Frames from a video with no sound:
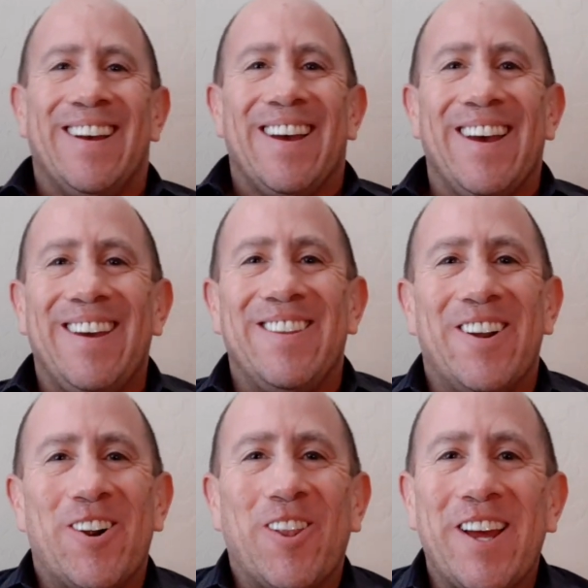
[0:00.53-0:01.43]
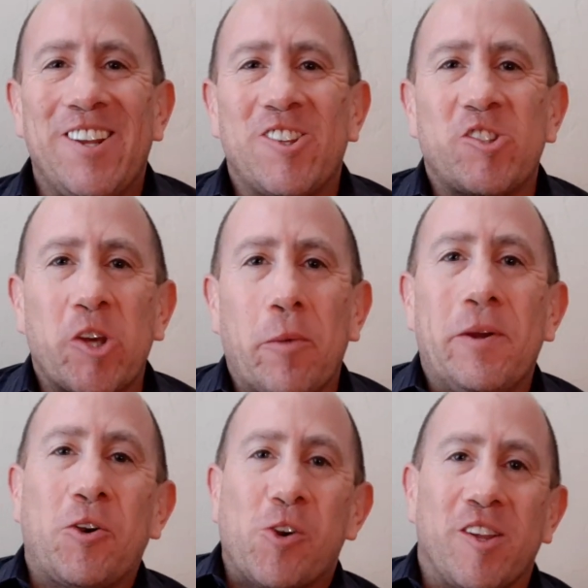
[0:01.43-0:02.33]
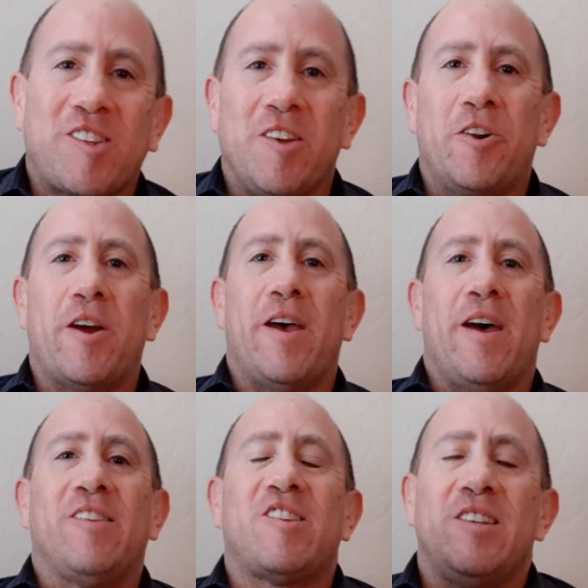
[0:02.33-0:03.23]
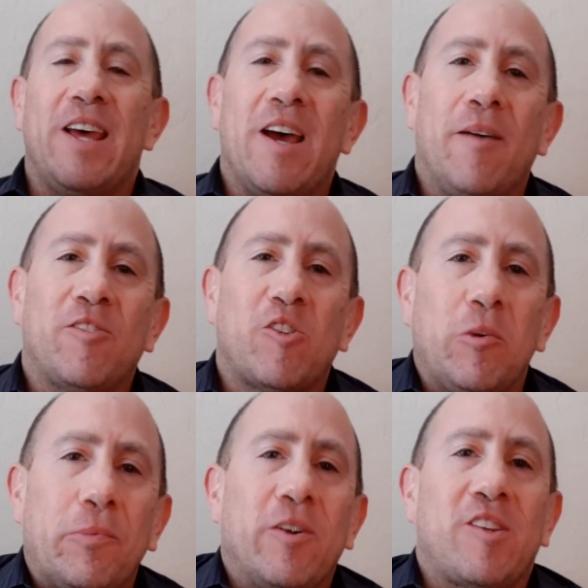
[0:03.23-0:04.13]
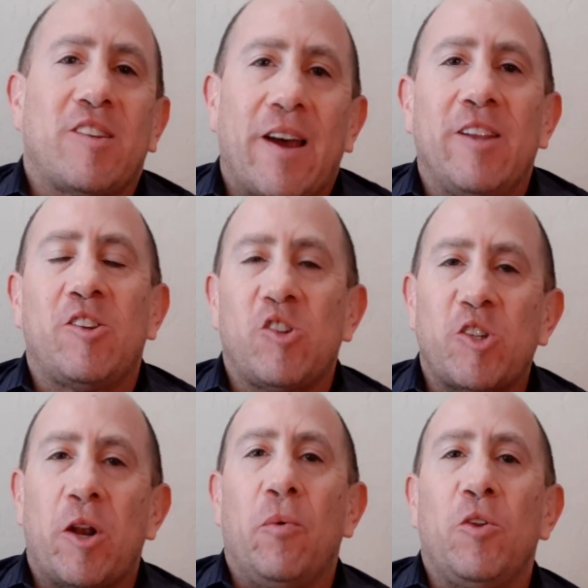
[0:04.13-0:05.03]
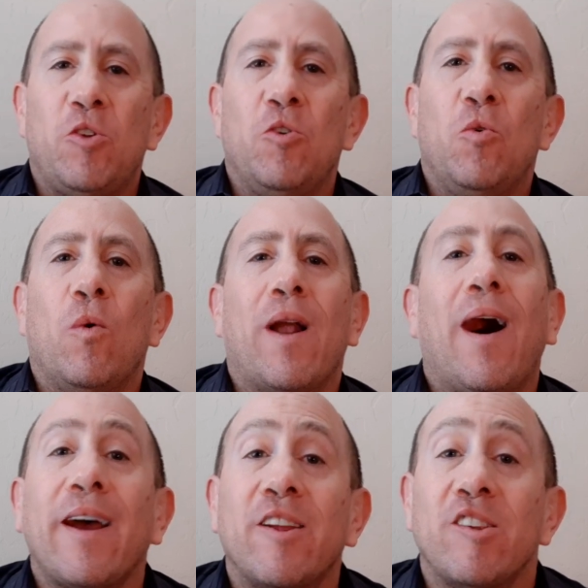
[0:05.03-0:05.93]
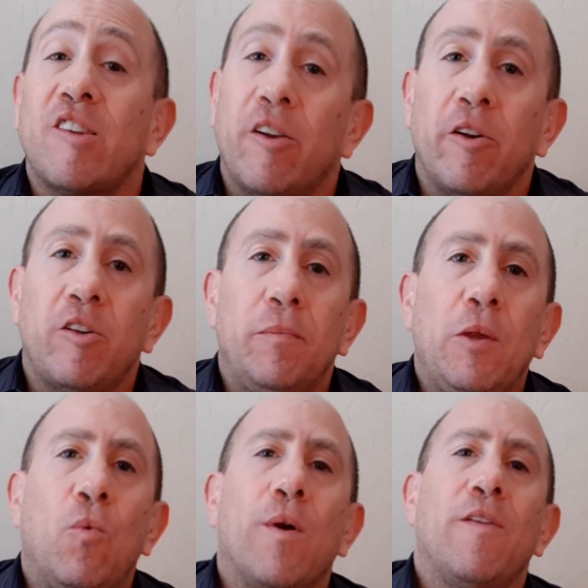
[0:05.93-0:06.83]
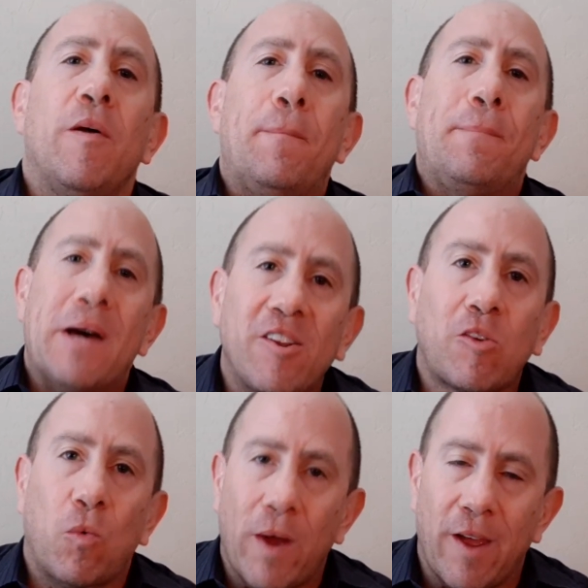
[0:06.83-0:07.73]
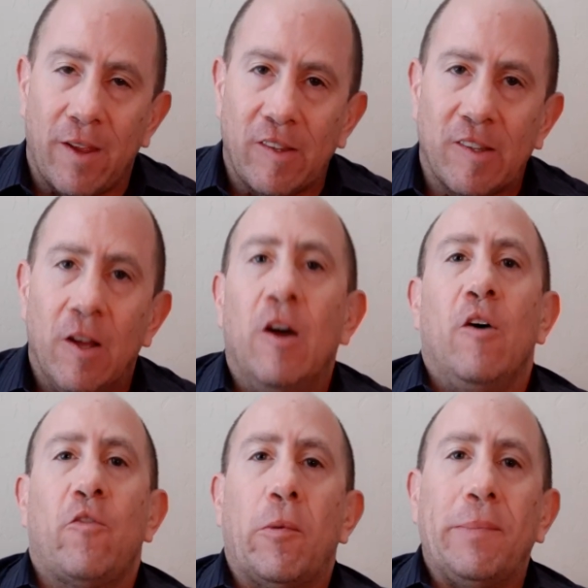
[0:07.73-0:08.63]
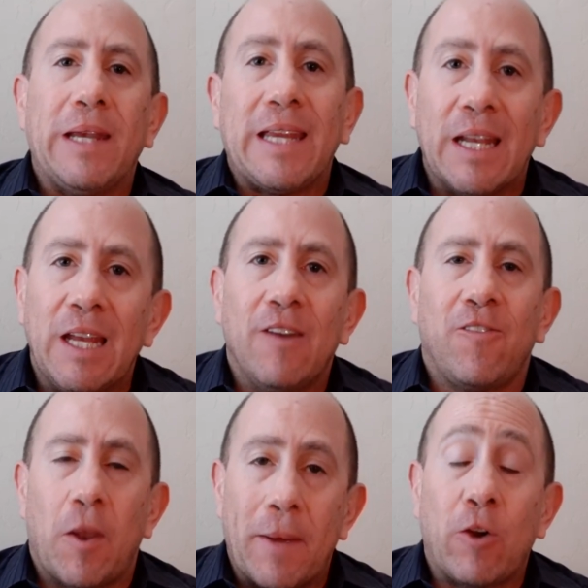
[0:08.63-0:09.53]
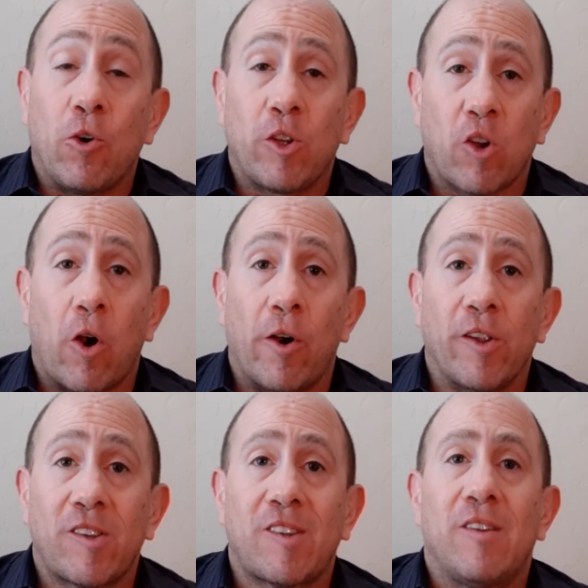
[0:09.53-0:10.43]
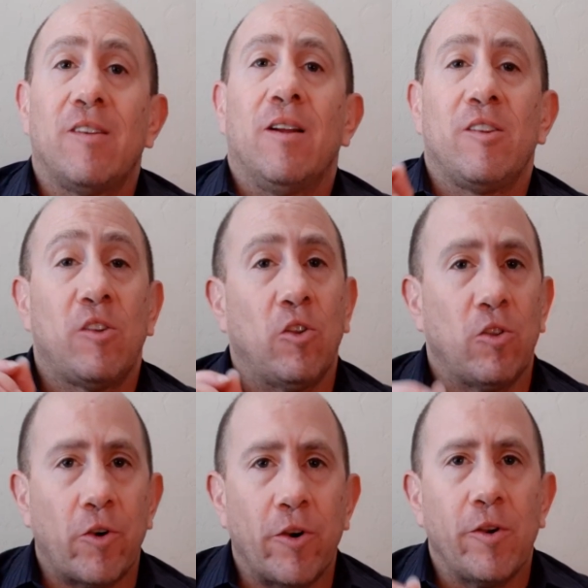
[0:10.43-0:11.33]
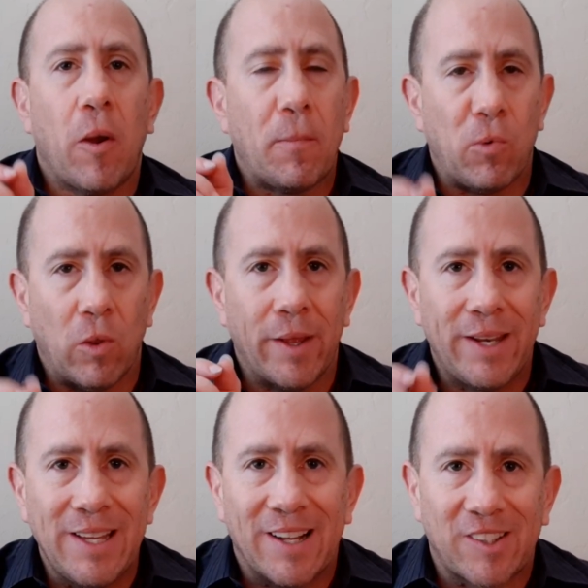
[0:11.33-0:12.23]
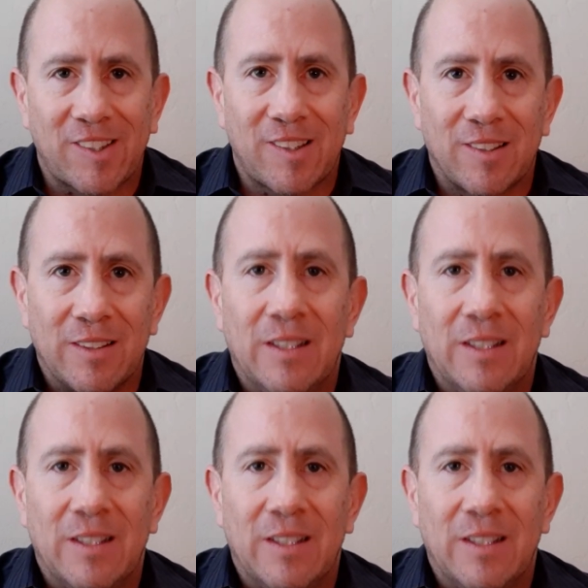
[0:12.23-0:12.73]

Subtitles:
Hey there, ladies and gentlemen, Chris here, and today I'm super excited to share with you what I consider to be one of the best ways for beginning flamenco guitarists to learn Bulerias.